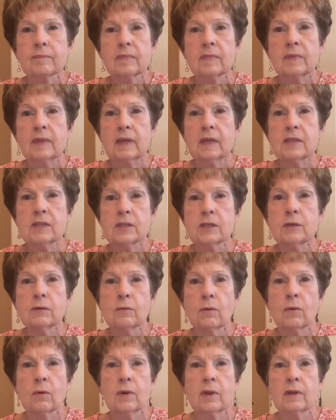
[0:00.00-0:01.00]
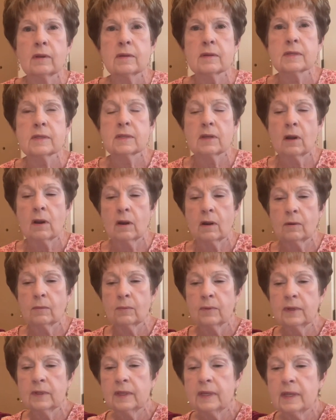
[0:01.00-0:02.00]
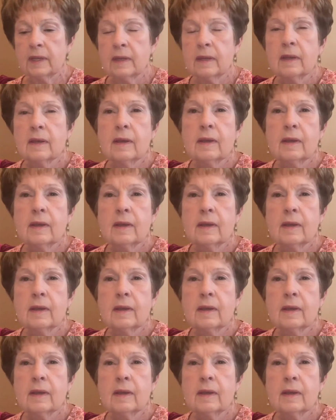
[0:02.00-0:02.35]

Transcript: these two oils are really